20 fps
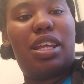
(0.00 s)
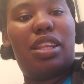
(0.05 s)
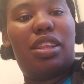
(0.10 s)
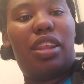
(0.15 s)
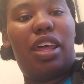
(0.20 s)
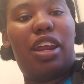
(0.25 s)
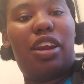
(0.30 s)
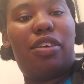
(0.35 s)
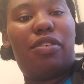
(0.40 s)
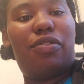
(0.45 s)
in
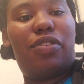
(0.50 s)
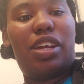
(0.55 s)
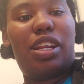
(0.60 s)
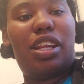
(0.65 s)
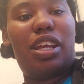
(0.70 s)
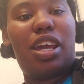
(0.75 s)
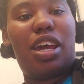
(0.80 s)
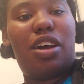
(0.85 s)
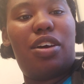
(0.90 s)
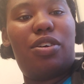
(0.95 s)
later
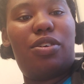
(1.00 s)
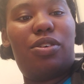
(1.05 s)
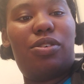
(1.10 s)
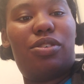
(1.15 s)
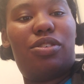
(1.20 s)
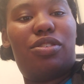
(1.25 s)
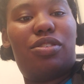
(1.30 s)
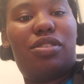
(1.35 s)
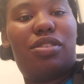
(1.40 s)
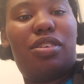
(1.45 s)

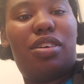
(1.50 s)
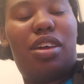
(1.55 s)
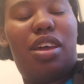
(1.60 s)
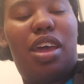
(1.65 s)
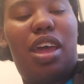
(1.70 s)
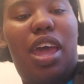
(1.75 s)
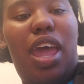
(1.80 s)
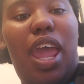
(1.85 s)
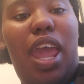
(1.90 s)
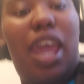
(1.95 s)
videos
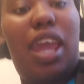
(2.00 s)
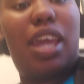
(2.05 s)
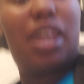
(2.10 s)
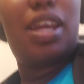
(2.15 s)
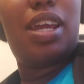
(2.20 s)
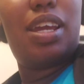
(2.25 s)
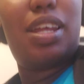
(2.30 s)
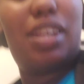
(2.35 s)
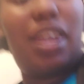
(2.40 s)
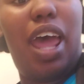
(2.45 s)

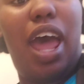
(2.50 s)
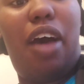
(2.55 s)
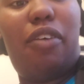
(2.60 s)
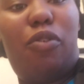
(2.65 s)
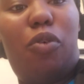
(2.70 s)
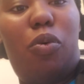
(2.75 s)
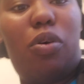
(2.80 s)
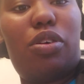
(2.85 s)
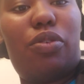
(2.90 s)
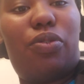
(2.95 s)
and have
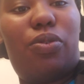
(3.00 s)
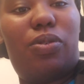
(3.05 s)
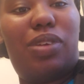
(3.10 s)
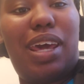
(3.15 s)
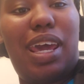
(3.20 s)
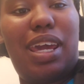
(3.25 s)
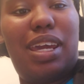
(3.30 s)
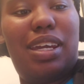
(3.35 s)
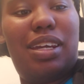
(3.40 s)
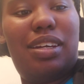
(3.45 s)
a wonderful
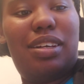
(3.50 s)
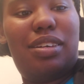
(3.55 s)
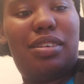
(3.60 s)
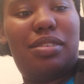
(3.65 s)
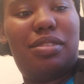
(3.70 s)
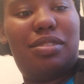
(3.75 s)
day.